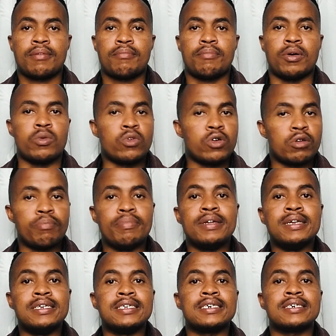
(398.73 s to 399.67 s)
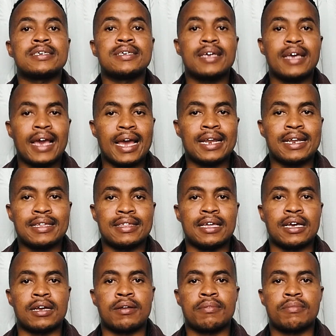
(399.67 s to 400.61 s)
but we're not building
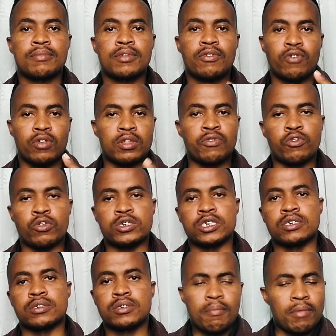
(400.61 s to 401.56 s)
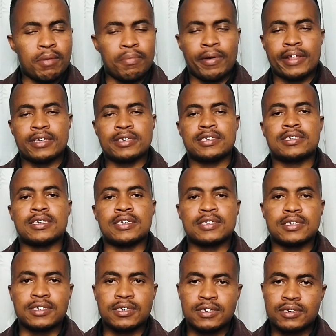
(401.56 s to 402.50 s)
anything for the future. My brothers and
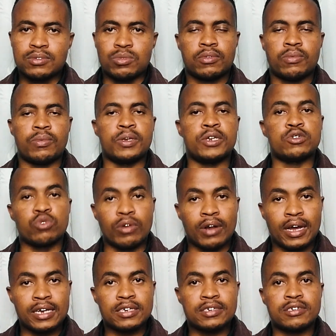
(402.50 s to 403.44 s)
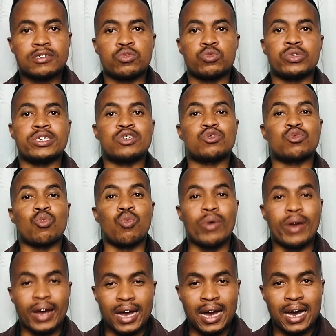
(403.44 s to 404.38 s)
sisters, we need to rise, we need to
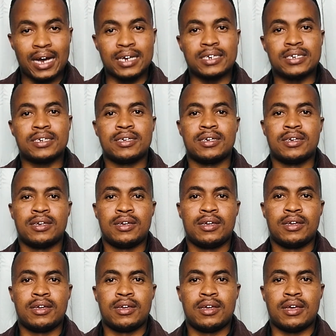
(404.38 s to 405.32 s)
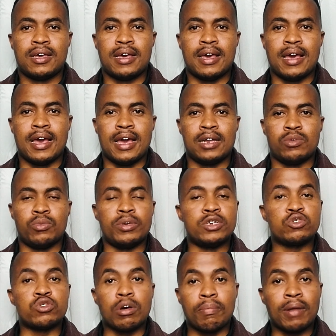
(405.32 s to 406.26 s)
work hard, and we need
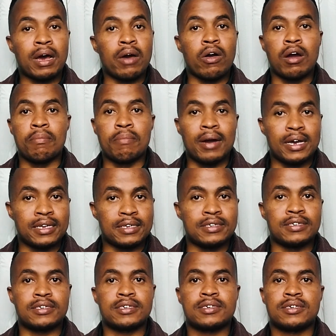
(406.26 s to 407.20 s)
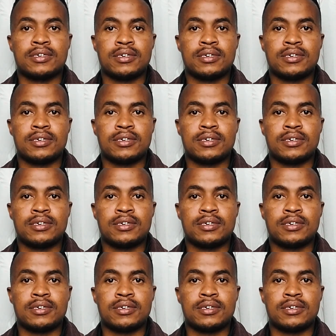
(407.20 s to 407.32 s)
to apply our minds,